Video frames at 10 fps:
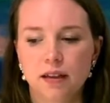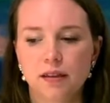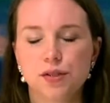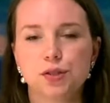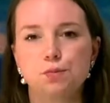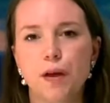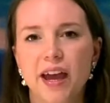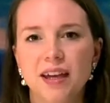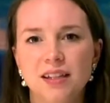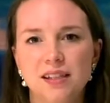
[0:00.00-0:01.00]
the
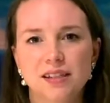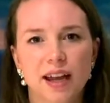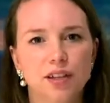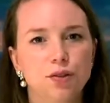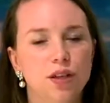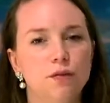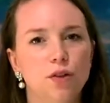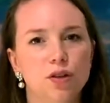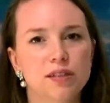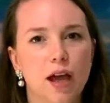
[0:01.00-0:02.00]
space that you give
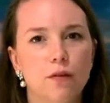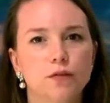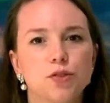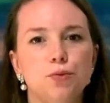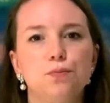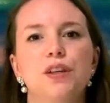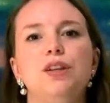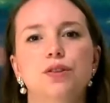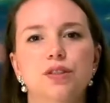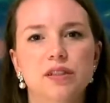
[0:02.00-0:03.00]
yourself to be
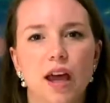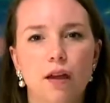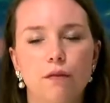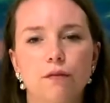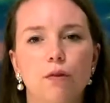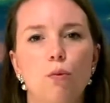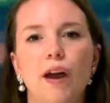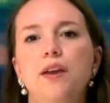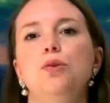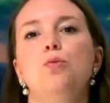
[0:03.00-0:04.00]
yourself the
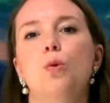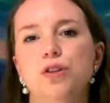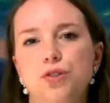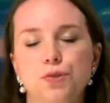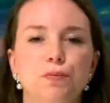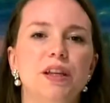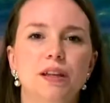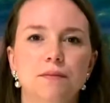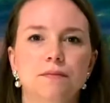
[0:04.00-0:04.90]
way you want to be.